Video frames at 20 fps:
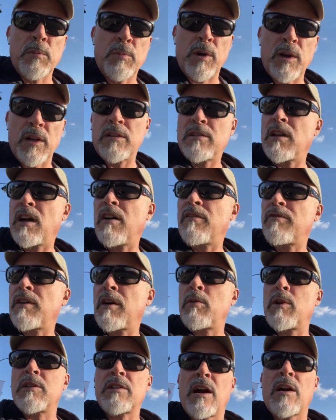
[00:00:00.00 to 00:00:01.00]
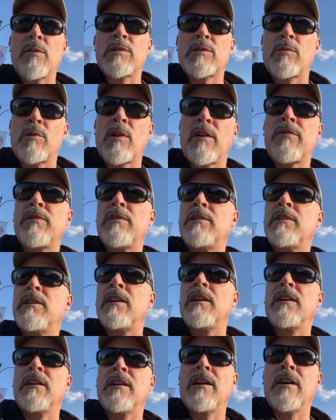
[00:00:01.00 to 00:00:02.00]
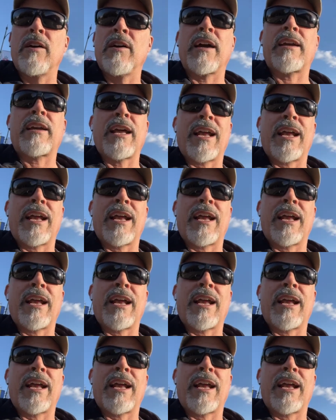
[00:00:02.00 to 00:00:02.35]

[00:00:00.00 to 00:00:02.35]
I wish I was a refugee, that kind of thing.